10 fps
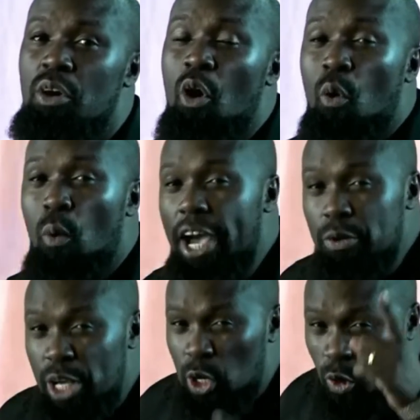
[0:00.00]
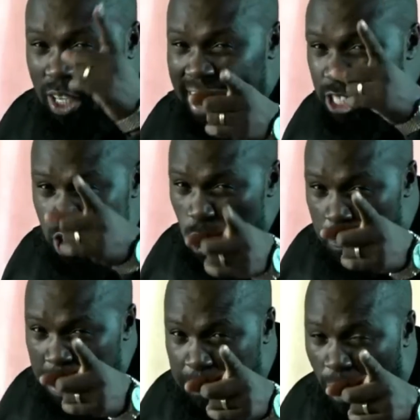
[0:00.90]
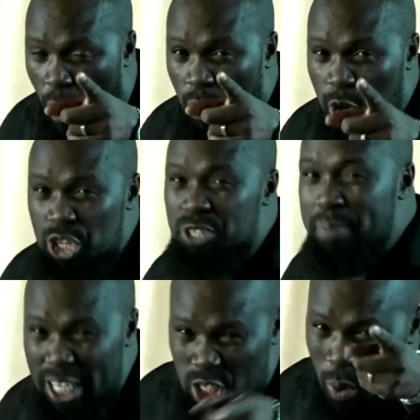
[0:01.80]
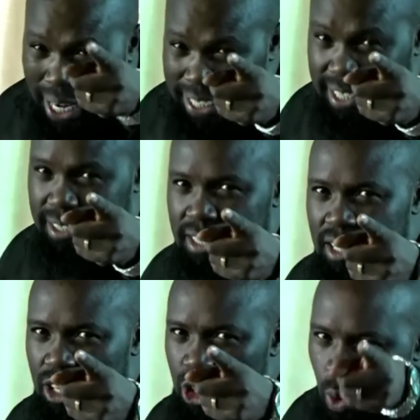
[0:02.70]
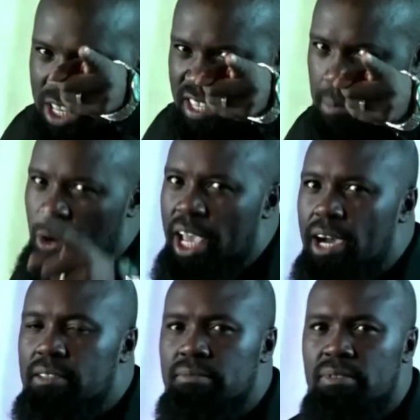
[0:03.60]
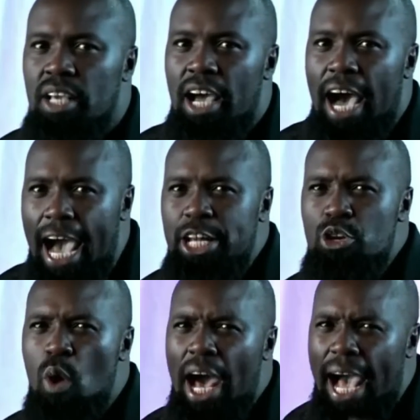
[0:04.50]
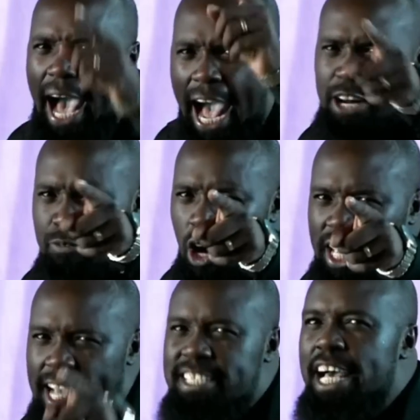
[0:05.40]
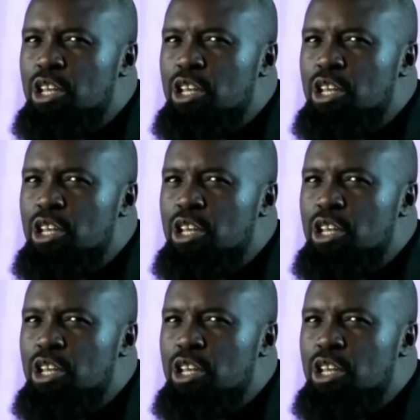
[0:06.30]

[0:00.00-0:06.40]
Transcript: When we look at you people, spiritually, you are somewhere. And you are advocates and you are